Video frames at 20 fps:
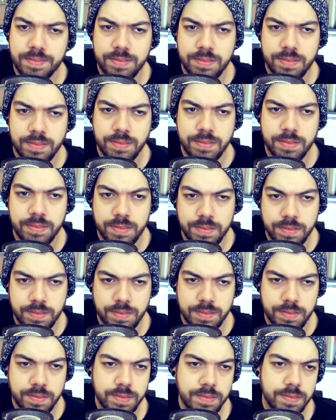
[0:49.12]

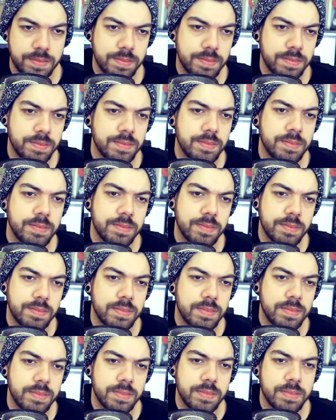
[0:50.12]

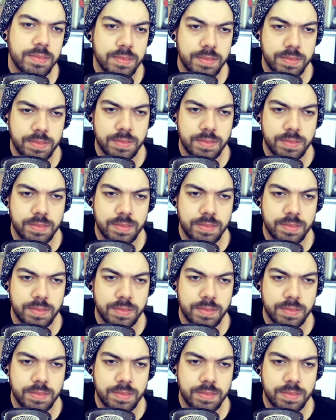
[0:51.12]
(silence)